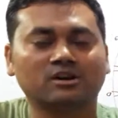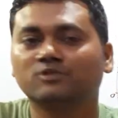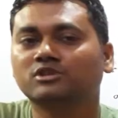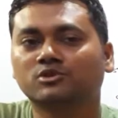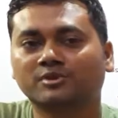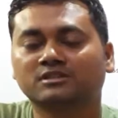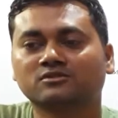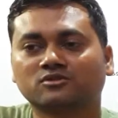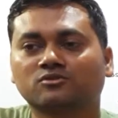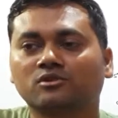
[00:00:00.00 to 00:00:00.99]
how their
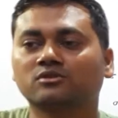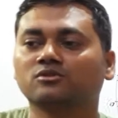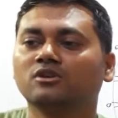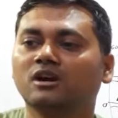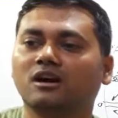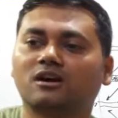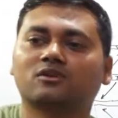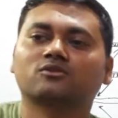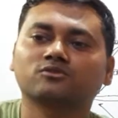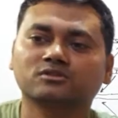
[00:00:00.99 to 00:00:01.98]
vessels are going to
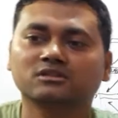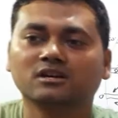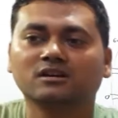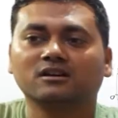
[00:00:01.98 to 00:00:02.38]
cross